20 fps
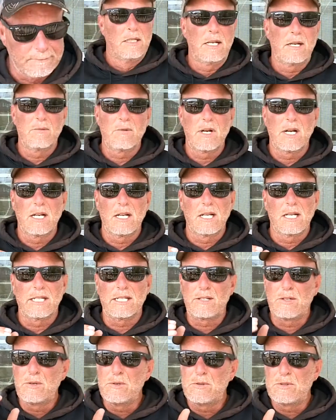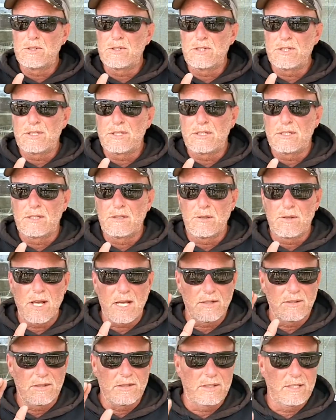Then around like
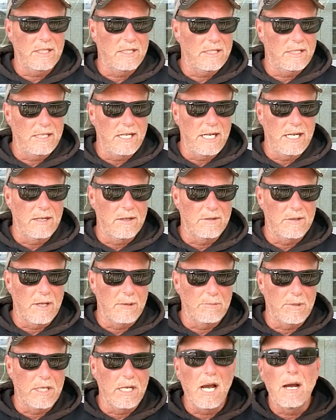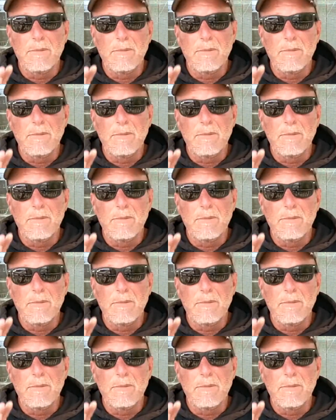2016 or something.